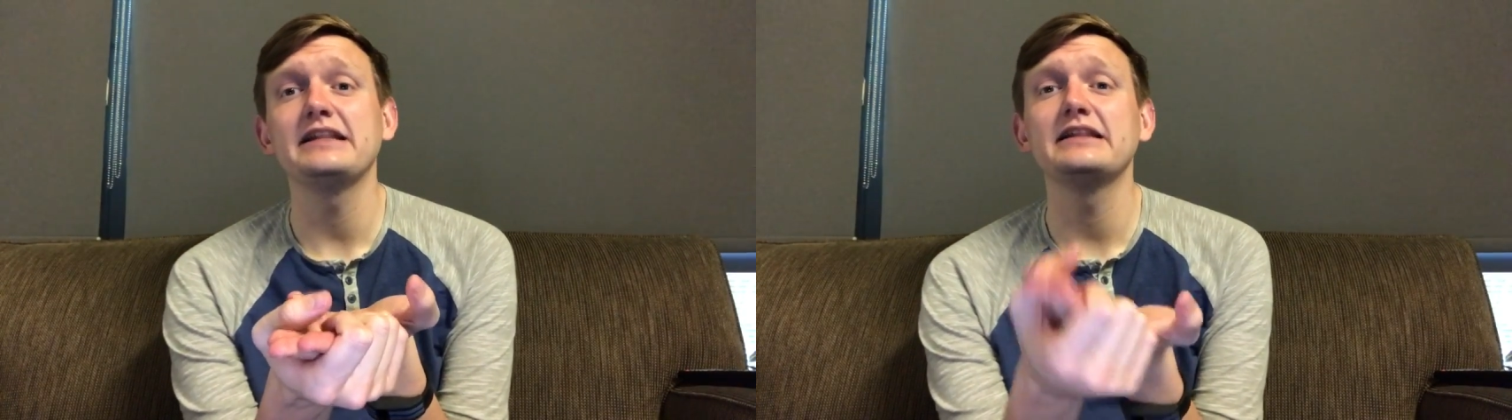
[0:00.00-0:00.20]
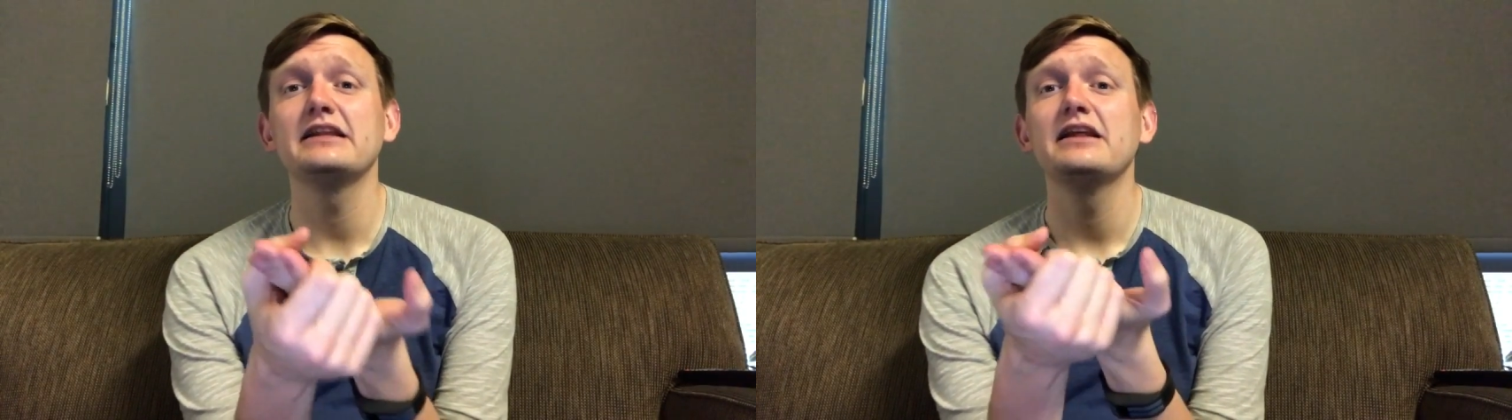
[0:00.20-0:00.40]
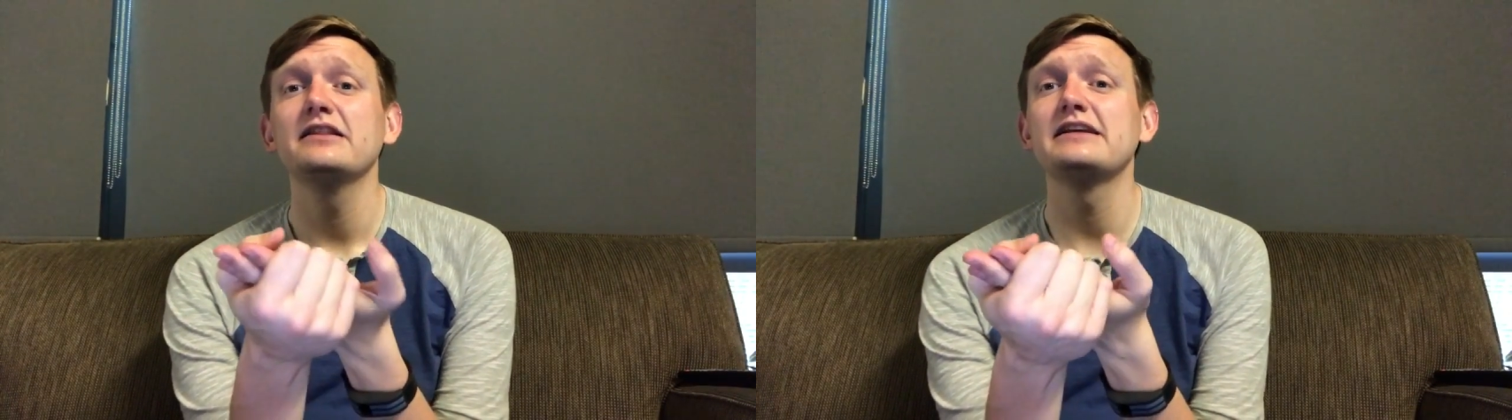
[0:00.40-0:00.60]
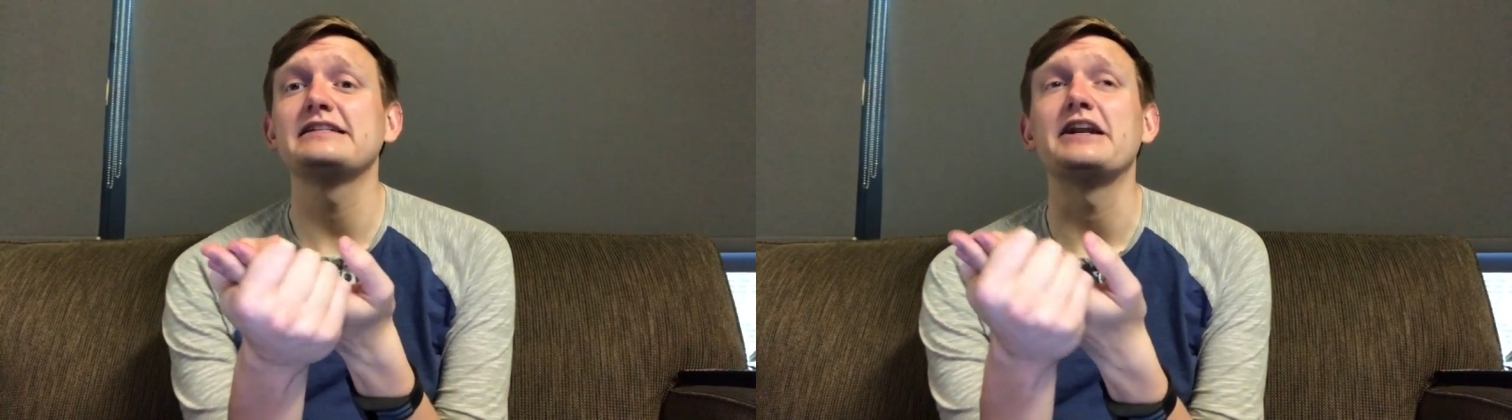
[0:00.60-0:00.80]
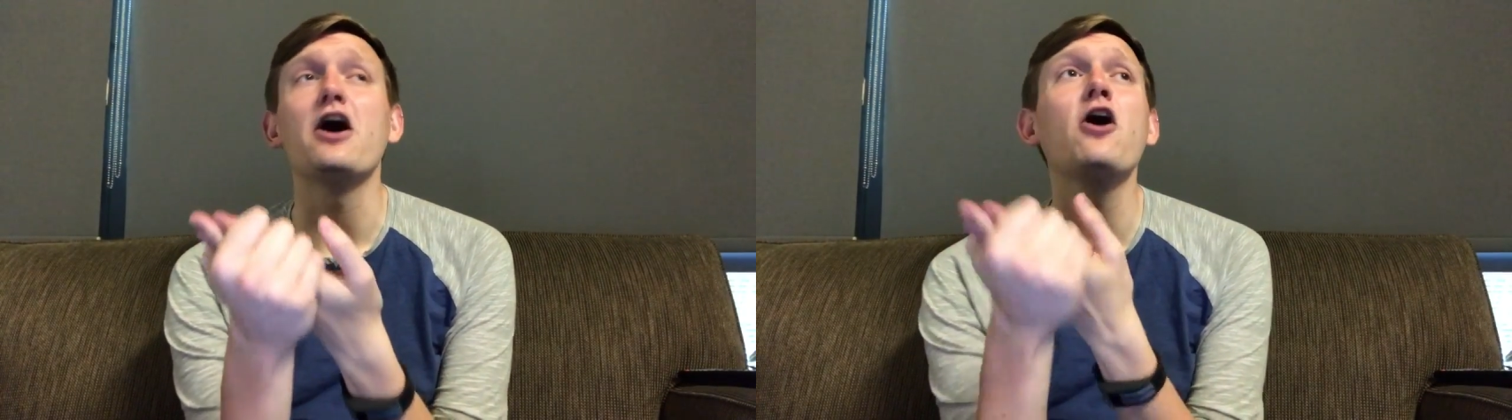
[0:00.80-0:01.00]
And
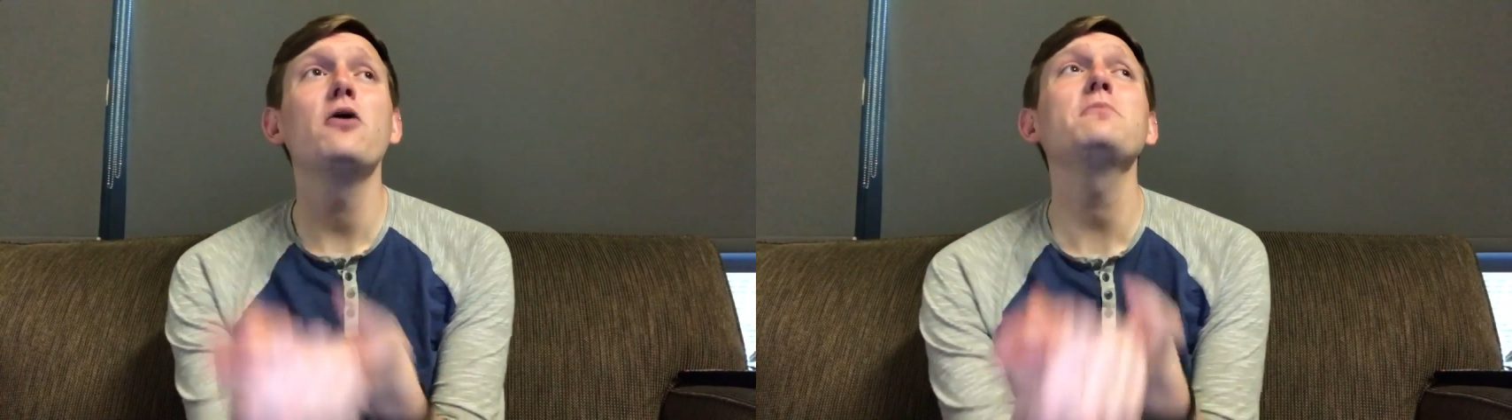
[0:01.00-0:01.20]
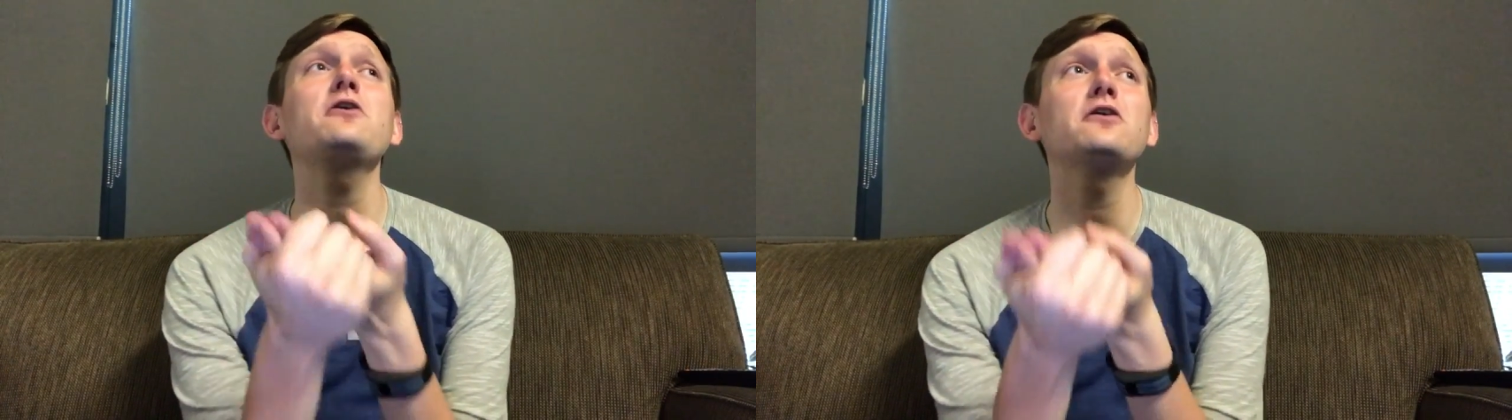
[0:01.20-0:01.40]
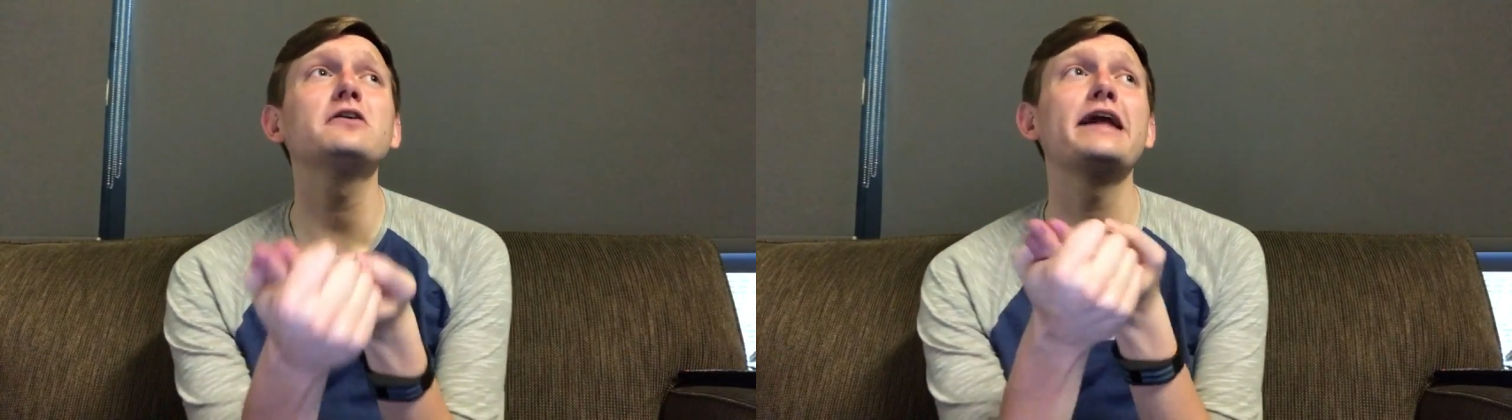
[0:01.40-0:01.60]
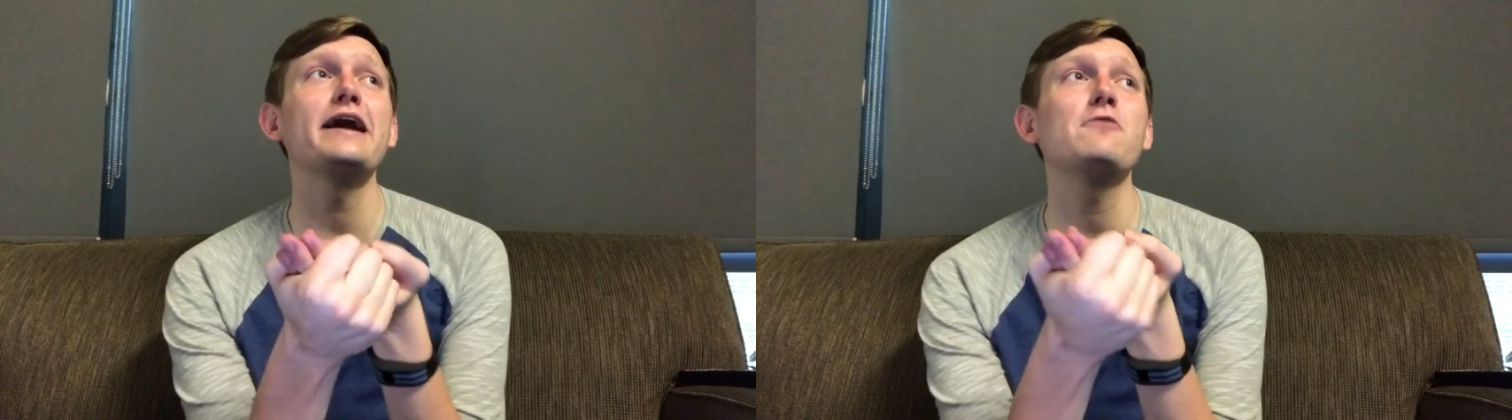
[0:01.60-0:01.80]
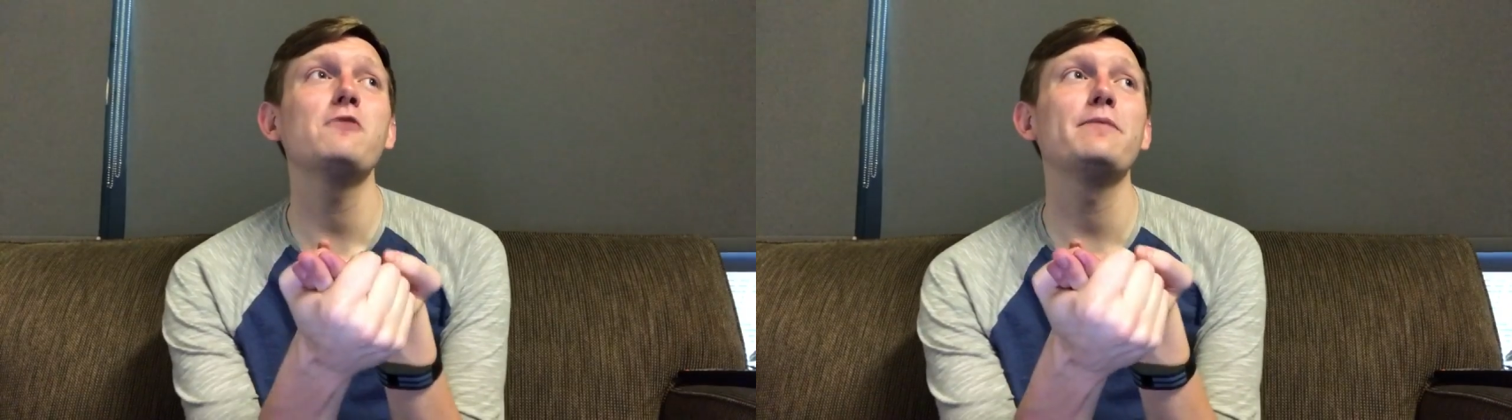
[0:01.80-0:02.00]
listen, homegirl
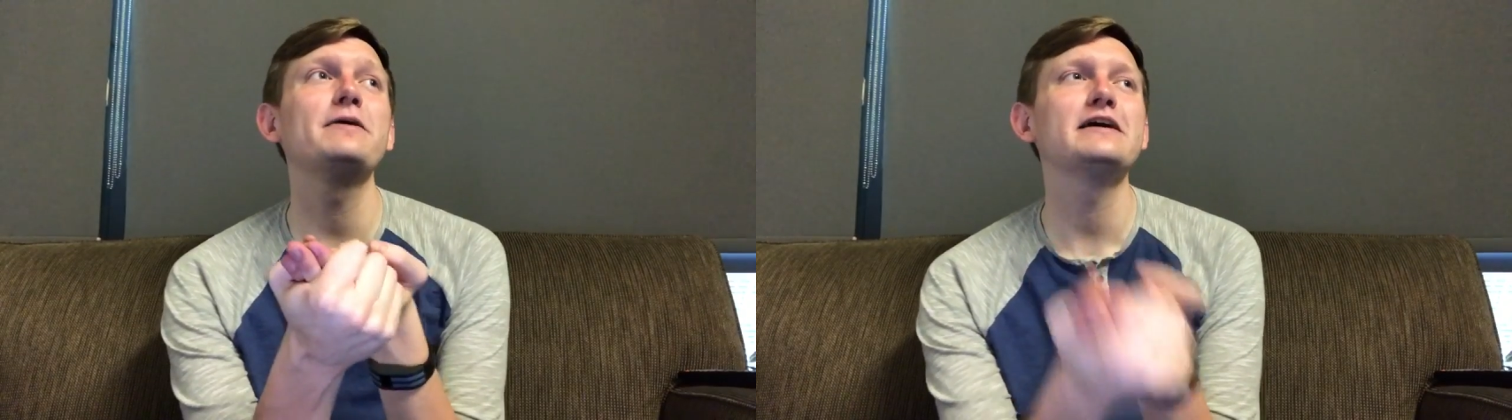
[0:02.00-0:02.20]
can't win,